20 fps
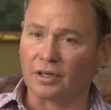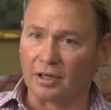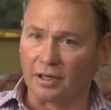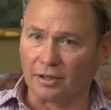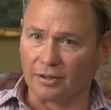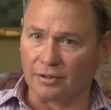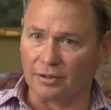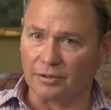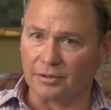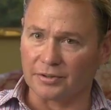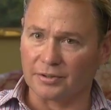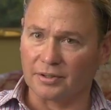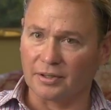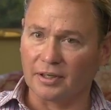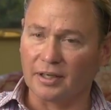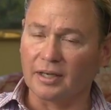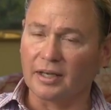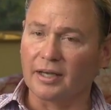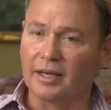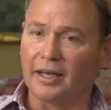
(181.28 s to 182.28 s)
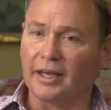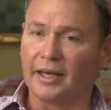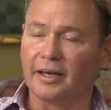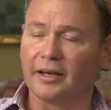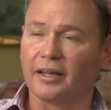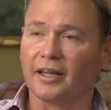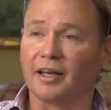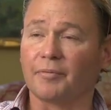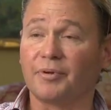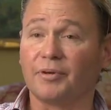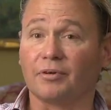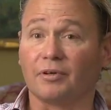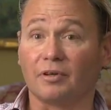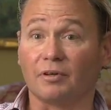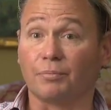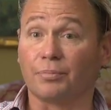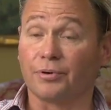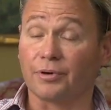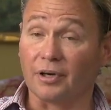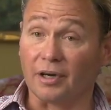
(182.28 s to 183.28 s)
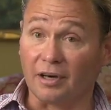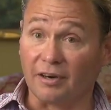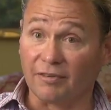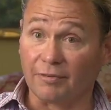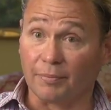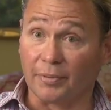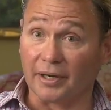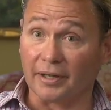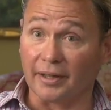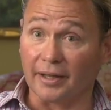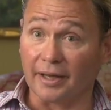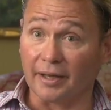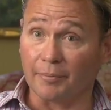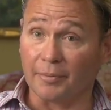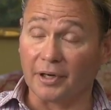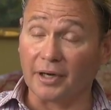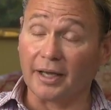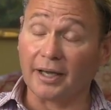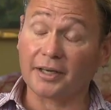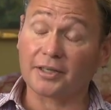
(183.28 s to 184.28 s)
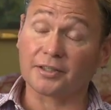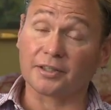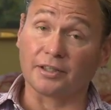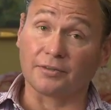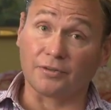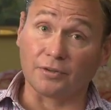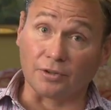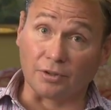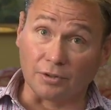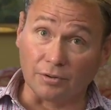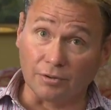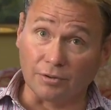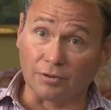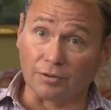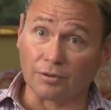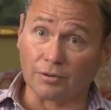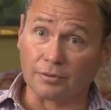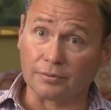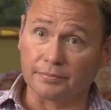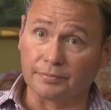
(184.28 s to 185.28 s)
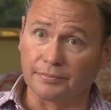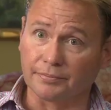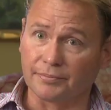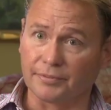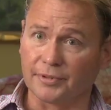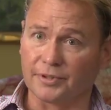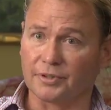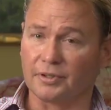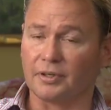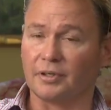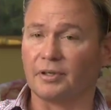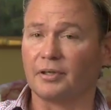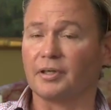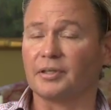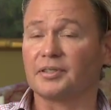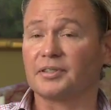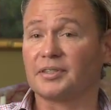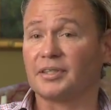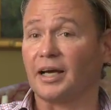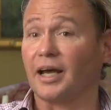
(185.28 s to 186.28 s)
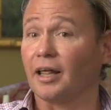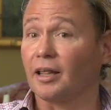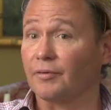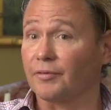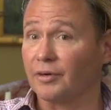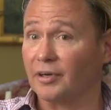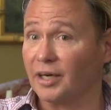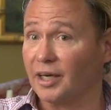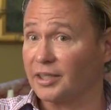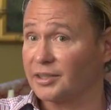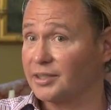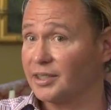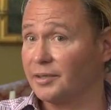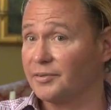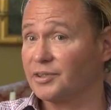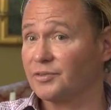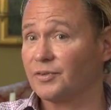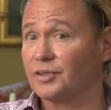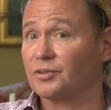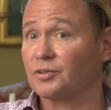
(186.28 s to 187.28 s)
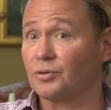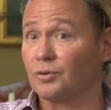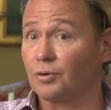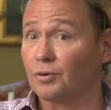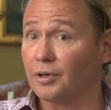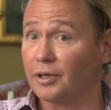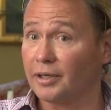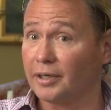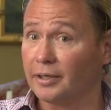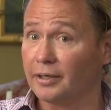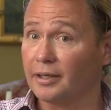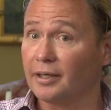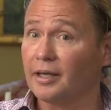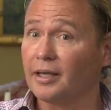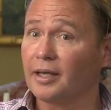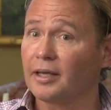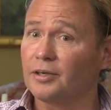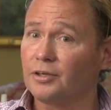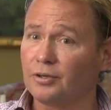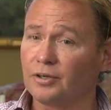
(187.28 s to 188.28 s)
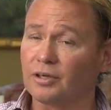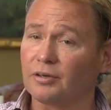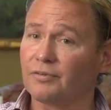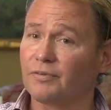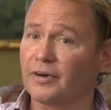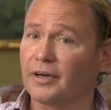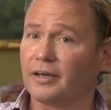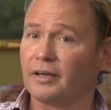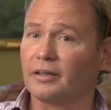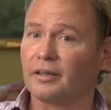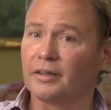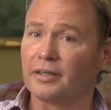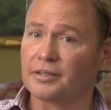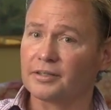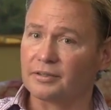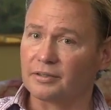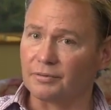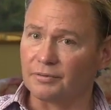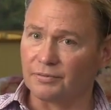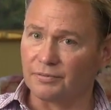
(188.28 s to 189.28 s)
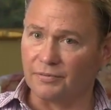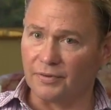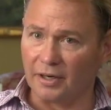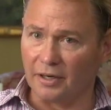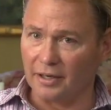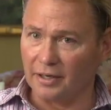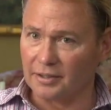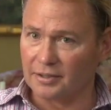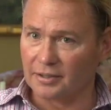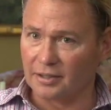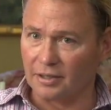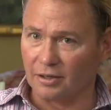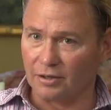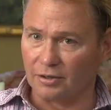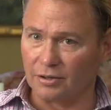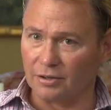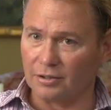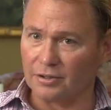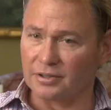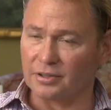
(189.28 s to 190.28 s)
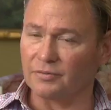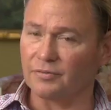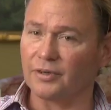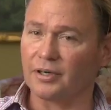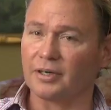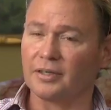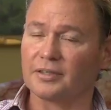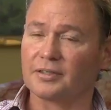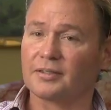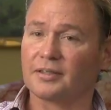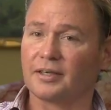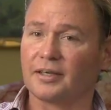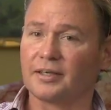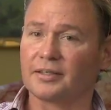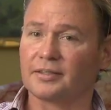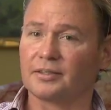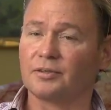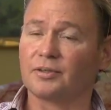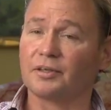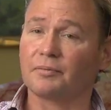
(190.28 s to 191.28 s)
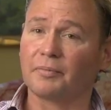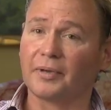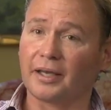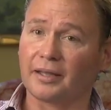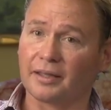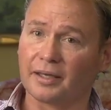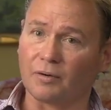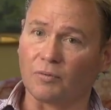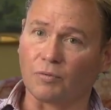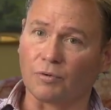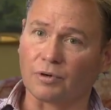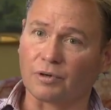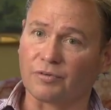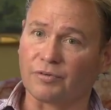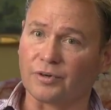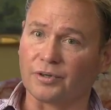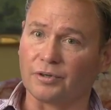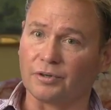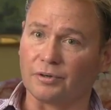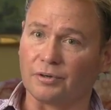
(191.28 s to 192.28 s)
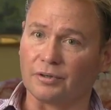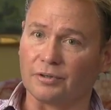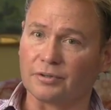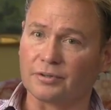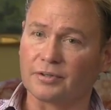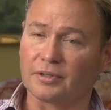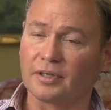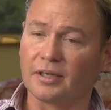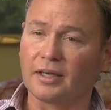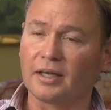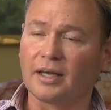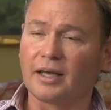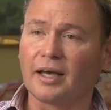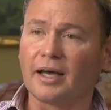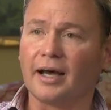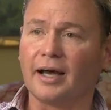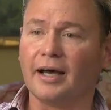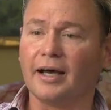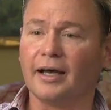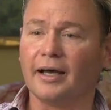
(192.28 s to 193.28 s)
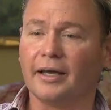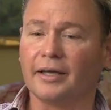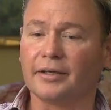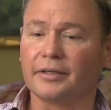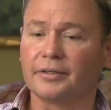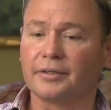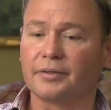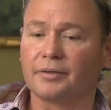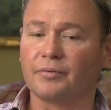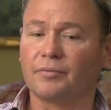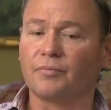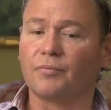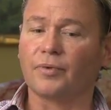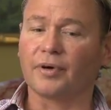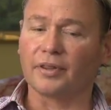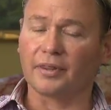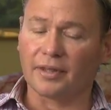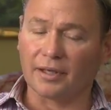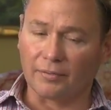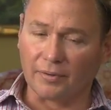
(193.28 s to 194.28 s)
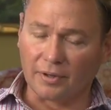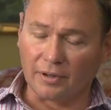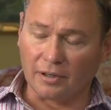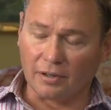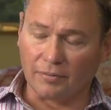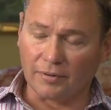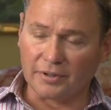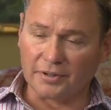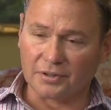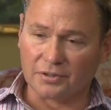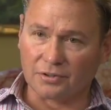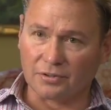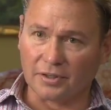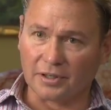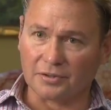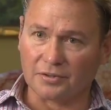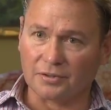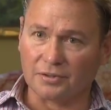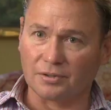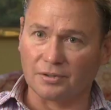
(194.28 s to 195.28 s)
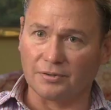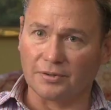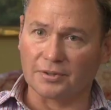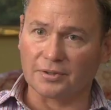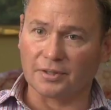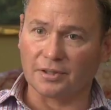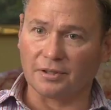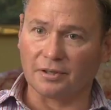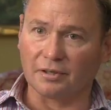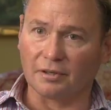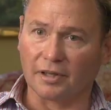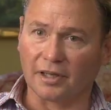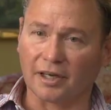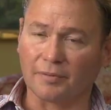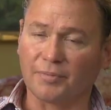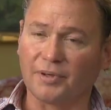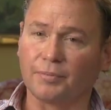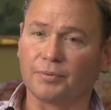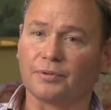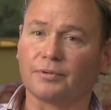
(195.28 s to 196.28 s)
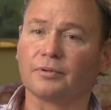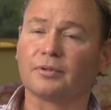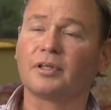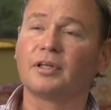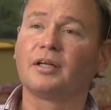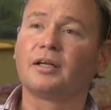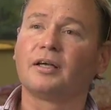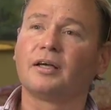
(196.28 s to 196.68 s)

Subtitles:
colors. And a lot of people will put off by that, but actually if you Google the style of your house, say it's Victorian, you can find a list of various colors and various things, and you can make that work for yours. And one thing we always stress too is that a lot of people